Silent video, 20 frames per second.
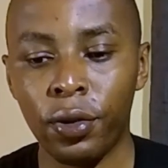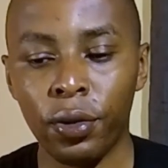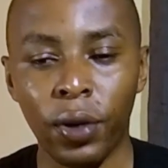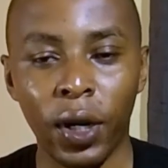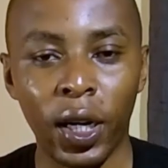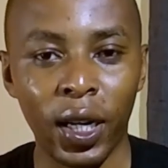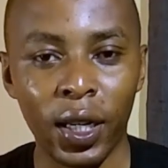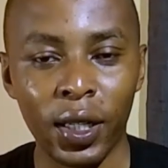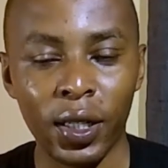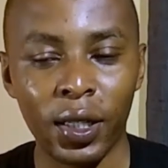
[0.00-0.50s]
to
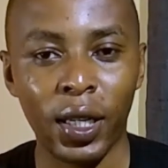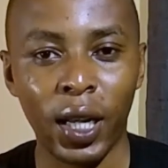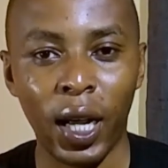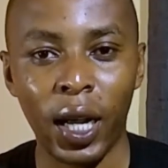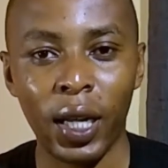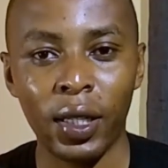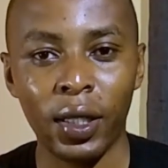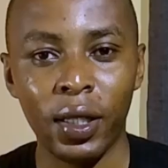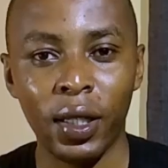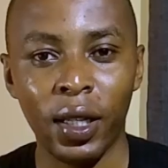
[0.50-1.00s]

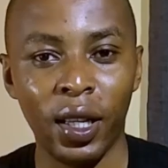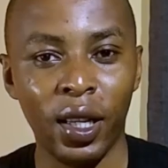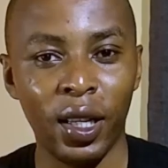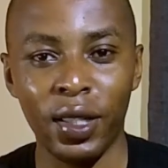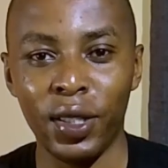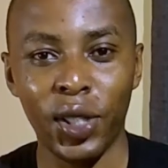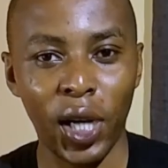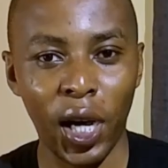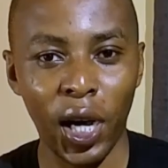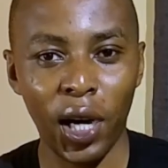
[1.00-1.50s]
understand the
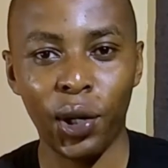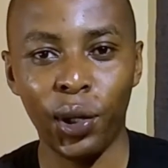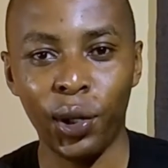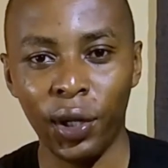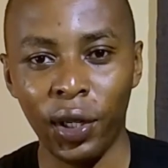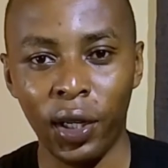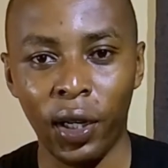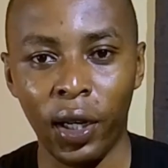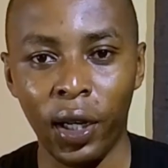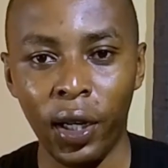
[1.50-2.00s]
jargon.
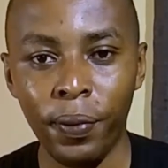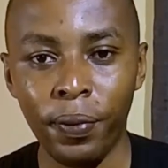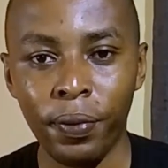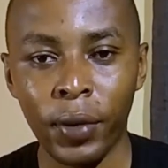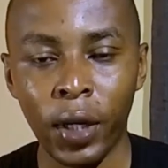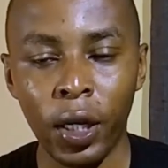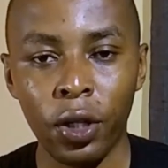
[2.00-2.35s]
Yeah.